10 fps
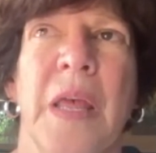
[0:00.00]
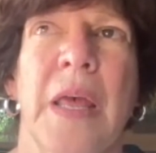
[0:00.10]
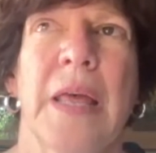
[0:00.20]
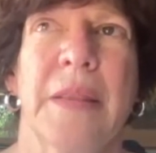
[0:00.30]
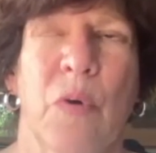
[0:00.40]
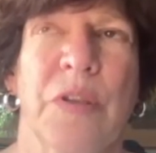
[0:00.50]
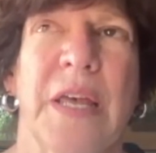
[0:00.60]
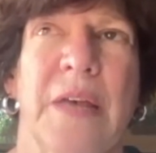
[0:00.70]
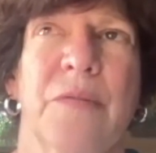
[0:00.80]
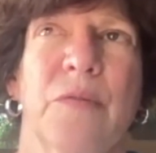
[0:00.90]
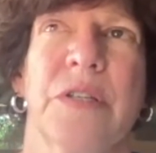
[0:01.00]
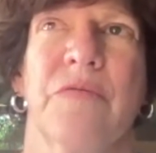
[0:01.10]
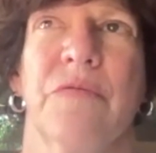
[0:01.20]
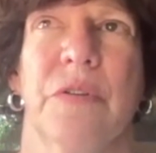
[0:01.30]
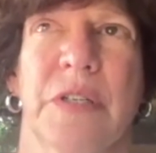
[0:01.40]
and what they have also
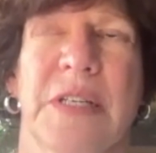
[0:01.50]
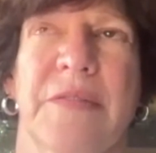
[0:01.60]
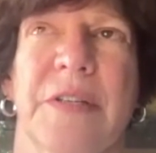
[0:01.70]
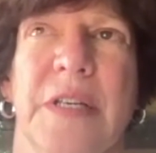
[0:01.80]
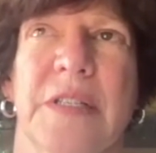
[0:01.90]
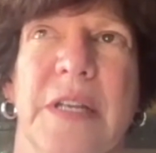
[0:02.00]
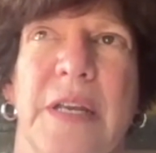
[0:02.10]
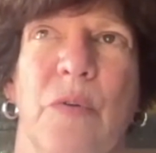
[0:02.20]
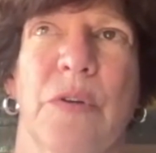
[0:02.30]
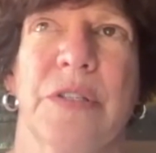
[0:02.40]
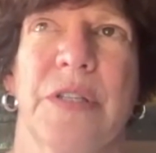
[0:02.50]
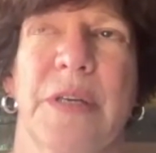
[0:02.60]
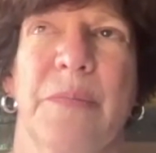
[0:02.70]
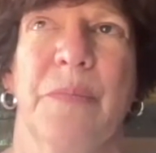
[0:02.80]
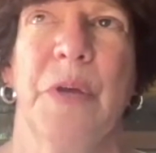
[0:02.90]
discovered yesterday was the